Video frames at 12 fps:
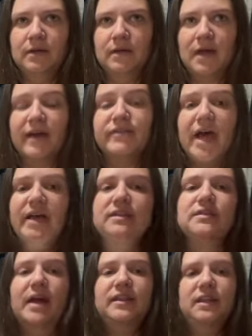I
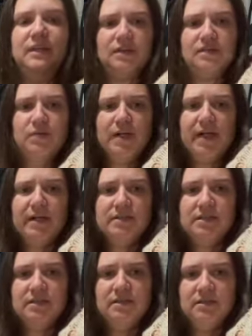think this one I had
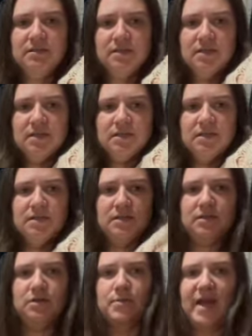to
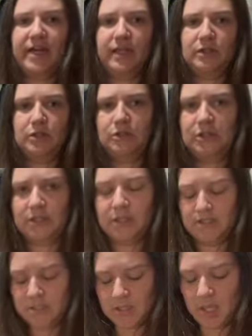go back and look.
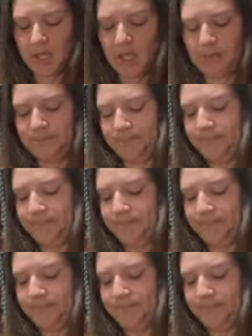So I'm